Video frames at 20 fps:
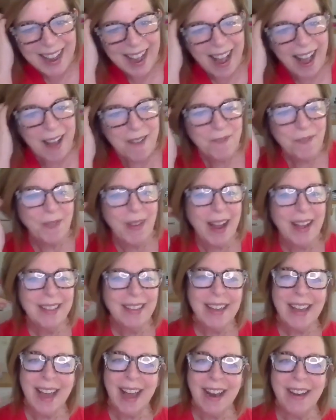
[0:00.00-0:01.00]
I'm
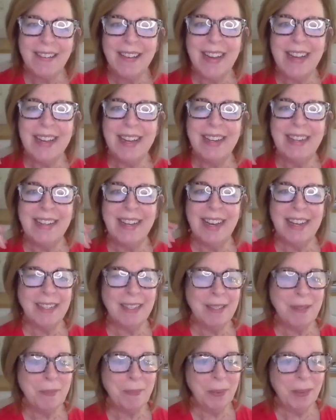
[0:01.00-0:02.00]
finally hiring a tech
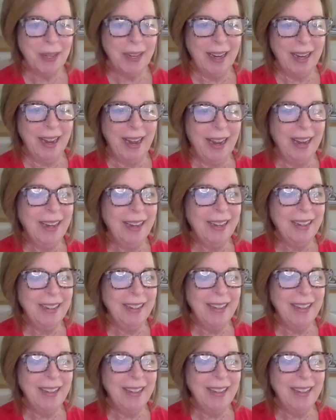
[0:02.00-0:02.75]
support guy.